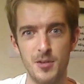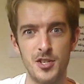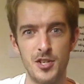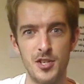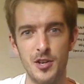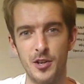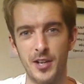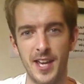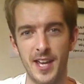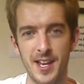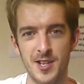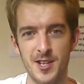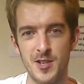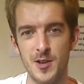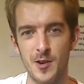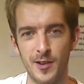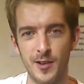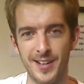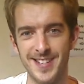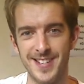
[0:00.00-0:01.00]
showcase
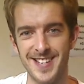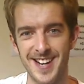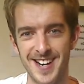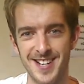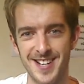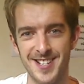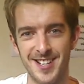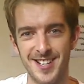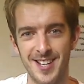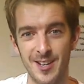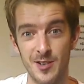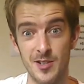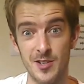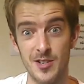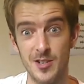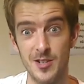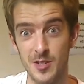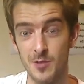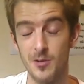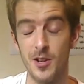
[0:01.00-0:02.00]
your guitar skills
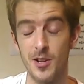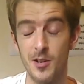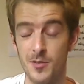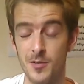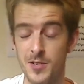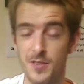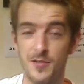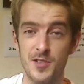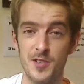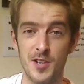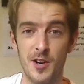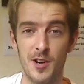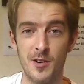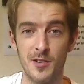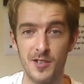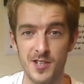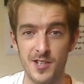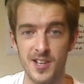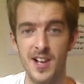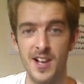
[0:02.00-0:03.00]
and do loads of
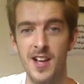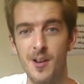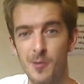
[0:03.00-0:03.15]
songs.